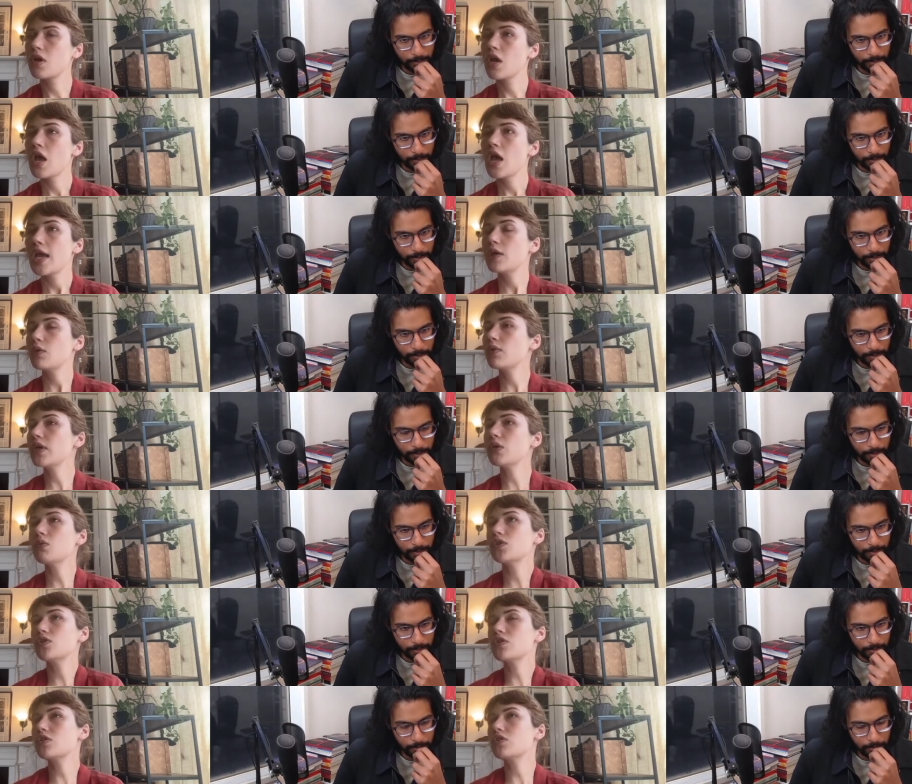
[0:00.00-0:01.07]
Speaker 1: it was
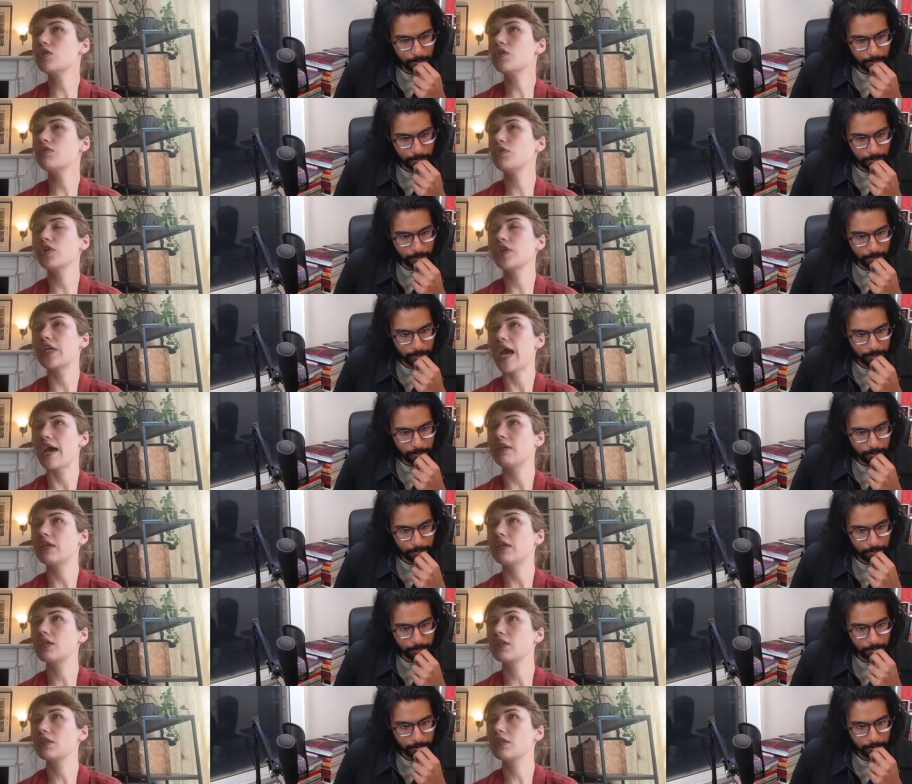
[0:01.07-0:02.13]
just sort of an
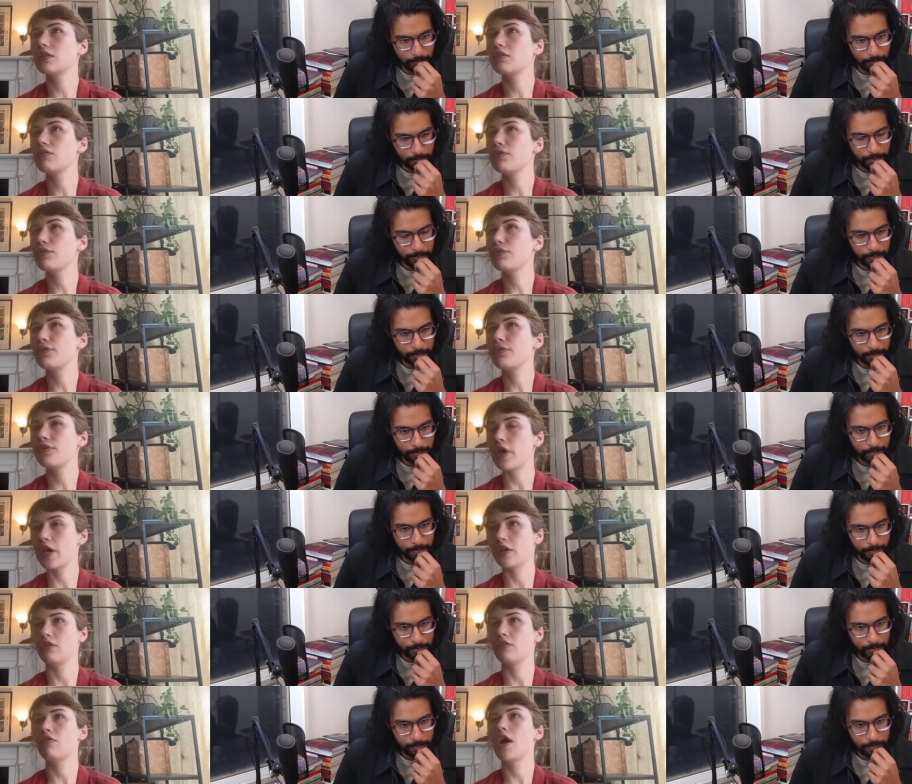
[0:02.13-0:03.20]
organic
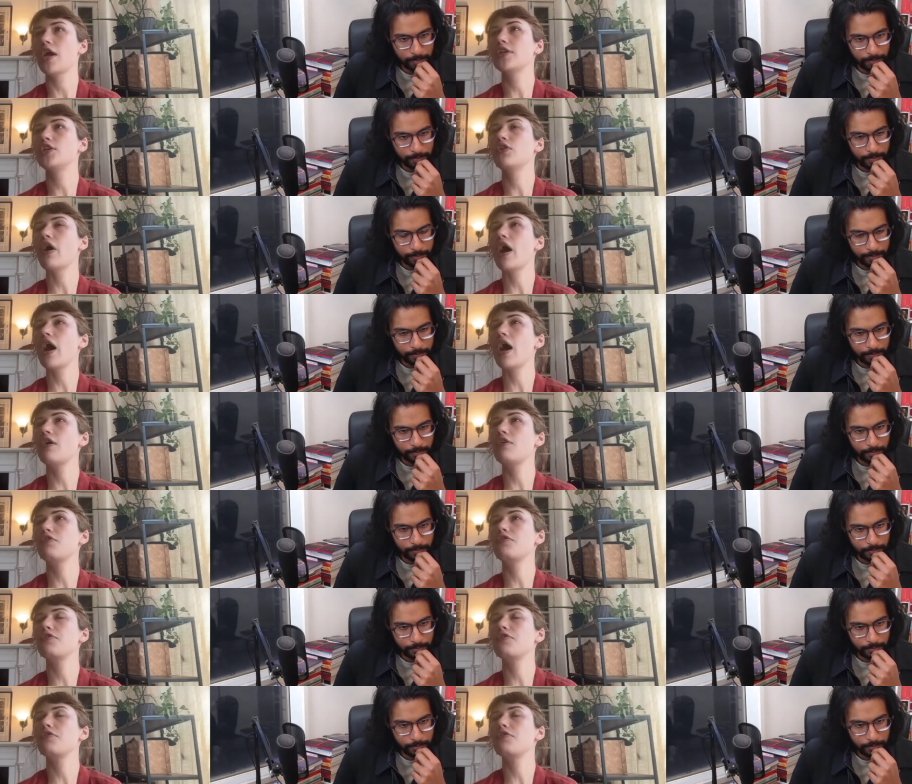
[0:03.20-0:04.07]
thing, right? You have,